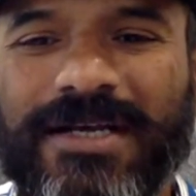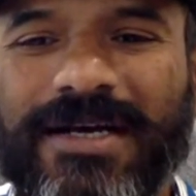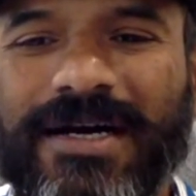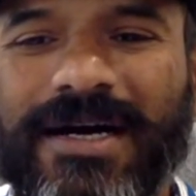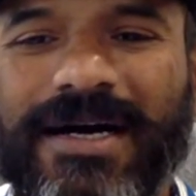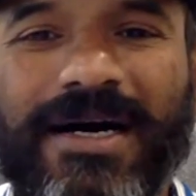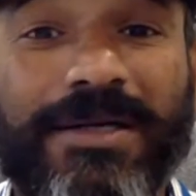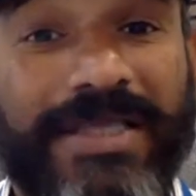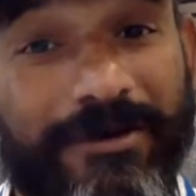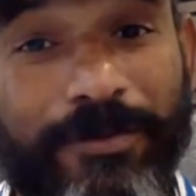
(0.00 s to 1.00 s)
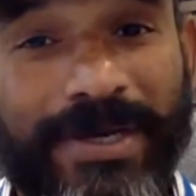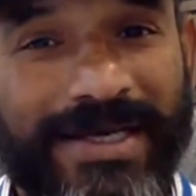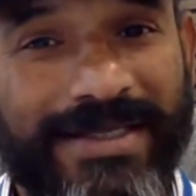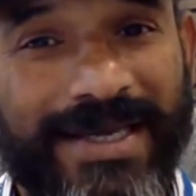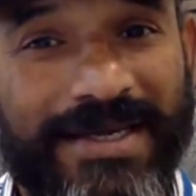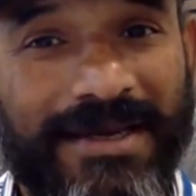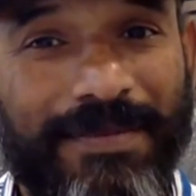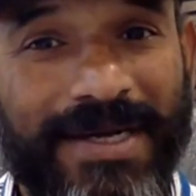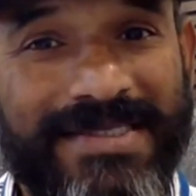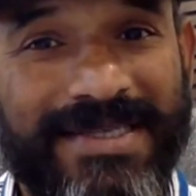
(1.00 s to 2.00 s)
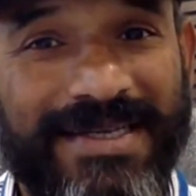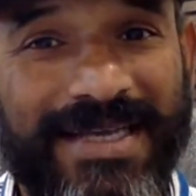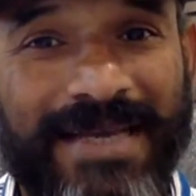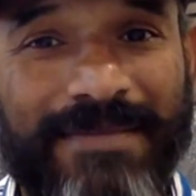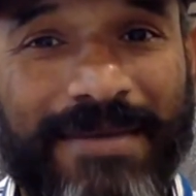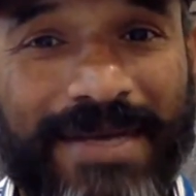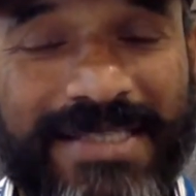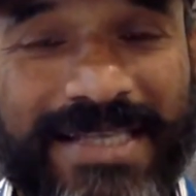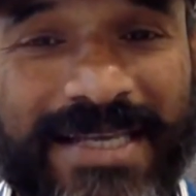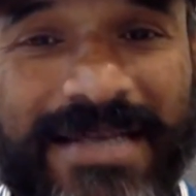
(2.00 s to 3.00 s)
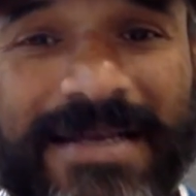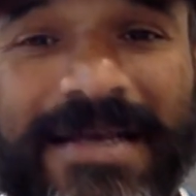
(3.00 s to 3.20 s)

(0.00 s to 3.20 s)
Uh, there would be another India Pakistan game, I'm guessing,